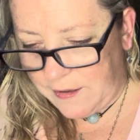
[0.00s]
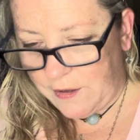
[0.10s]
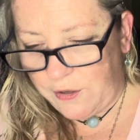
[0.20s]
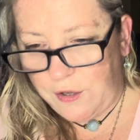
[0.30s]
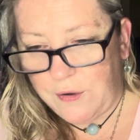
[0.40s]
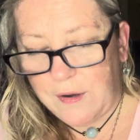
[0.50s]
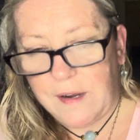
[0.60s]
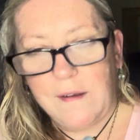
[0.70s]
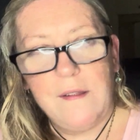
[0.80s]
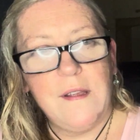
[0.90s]

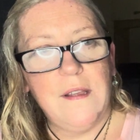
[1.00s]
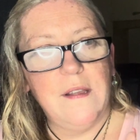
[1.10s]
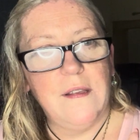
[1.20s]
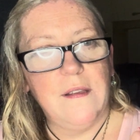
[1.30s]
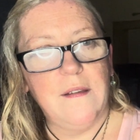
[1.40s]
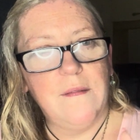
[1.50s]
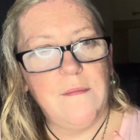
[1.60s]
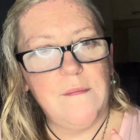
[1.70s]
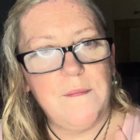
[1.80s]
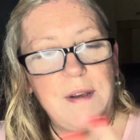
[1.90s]
you're
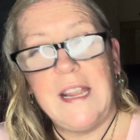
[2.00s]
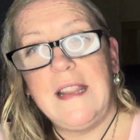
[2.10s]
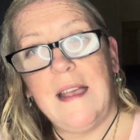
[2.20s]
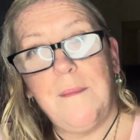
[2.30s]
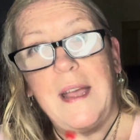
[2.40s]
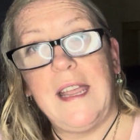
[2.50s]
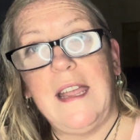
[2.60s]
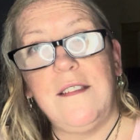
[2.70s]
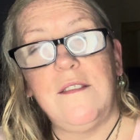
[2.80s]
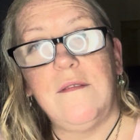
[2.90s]
bringing that back
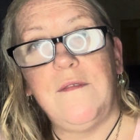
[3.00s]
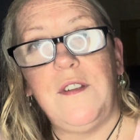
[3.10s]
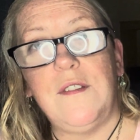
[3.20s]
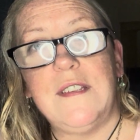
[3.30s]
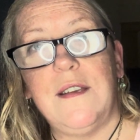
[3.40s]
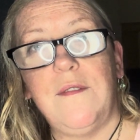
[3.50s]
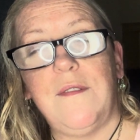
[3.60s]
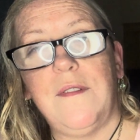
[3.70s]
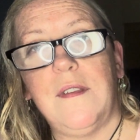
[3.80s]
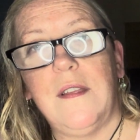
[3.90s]
in for
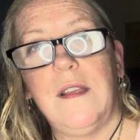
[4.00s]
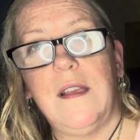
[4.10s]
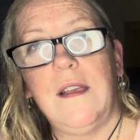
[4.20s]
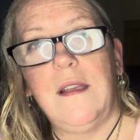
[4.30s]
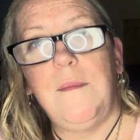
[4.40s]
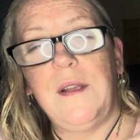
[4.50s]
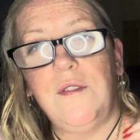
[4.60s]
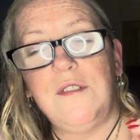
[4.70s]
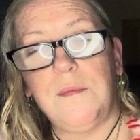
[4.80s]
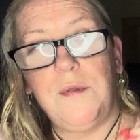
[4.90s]
yourself,
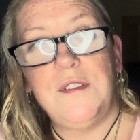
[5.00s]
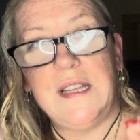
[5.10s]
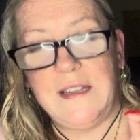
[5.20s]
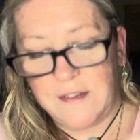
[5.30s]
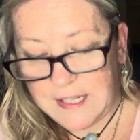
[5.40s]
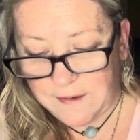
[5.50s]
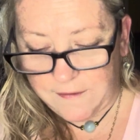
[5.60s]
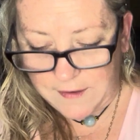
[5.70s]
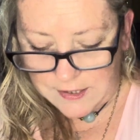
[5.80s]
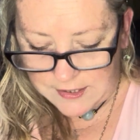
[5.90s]
because you're putting yourself
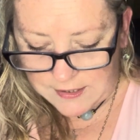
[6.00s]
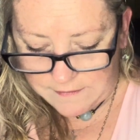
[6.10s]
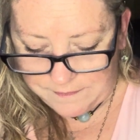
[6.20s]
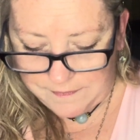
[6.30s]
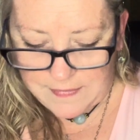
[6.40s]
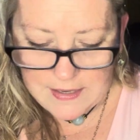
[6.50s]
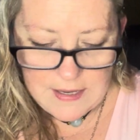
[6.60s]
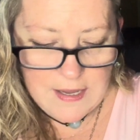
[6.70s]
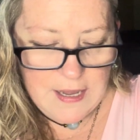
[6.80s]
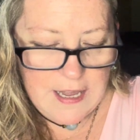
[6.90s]
first.
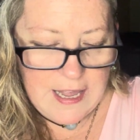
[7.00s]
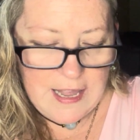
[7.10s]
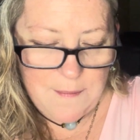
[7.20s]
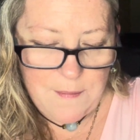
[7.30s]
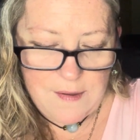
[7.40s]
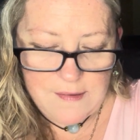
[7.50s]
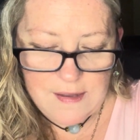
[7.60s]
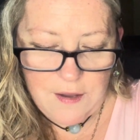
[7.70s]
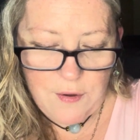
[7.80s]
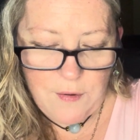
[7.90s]

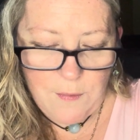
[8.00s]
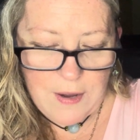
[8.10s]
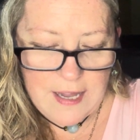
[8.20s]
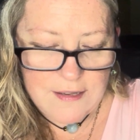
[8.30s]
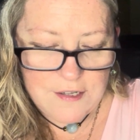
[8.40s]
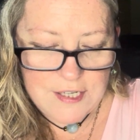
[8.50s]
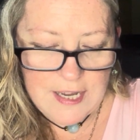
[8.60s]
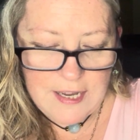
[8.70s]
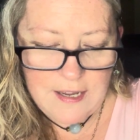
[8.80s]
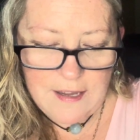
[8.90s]
Zhao
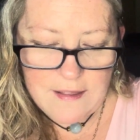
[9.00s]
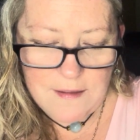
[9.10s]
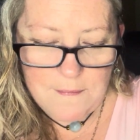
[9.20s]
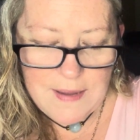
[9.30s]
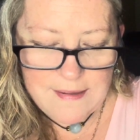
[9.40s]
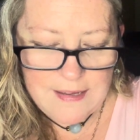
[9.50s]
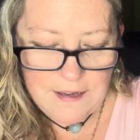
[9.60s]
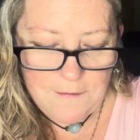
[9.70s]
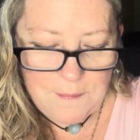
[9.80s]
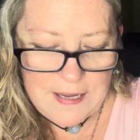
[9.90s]
Wanjing, the mystic
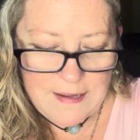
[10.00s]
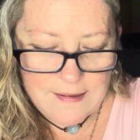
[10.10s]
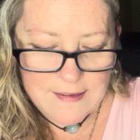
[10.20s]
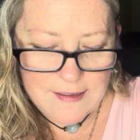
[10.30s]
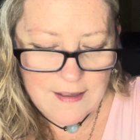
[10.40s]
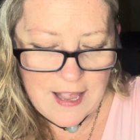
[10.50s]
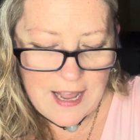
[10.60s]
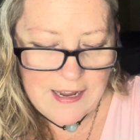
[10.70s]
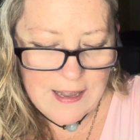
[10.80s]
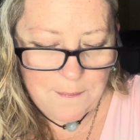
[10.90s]
of peace. I
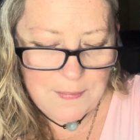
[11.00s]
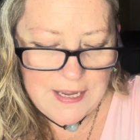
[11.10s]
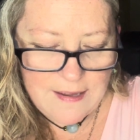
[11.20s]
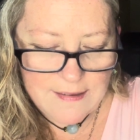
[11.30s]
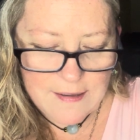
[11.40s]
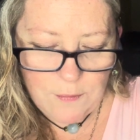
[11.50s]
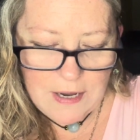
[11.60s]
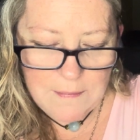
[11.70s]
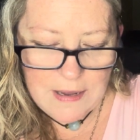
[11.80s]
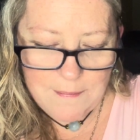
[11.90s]
am peace.
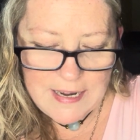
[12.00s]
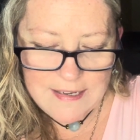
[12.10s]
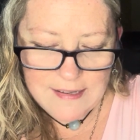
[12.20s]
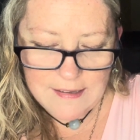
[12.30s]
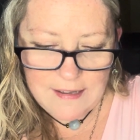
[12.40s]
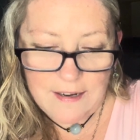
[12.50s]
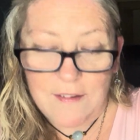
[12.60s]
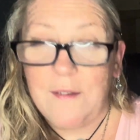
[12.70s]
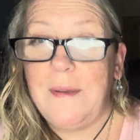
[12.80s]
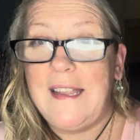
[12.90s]
When my mind is clear,
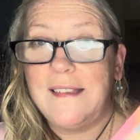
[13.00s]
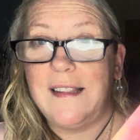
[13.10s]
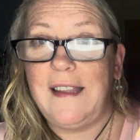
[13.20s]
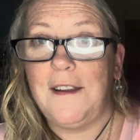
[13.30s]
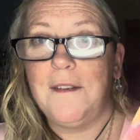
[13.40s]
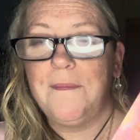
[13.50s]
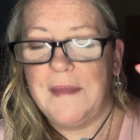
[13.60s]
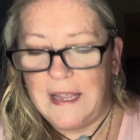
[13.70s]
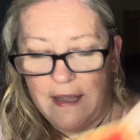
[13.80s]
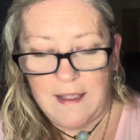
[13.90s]
the way is clear.
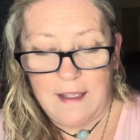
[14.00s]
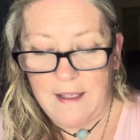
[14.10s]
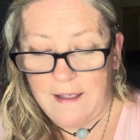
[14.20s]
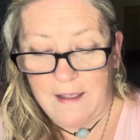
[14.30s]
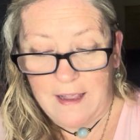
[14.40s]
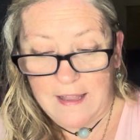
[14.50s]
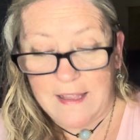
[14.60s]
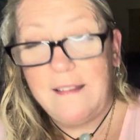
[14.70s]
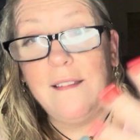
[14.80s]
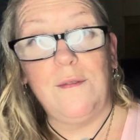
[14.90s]
And
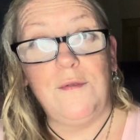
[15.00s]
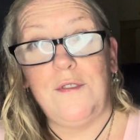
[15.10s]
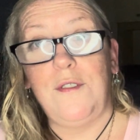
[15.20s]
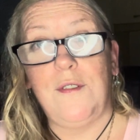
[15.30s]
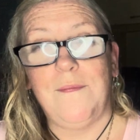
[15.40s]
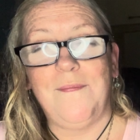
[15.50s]
this is so true.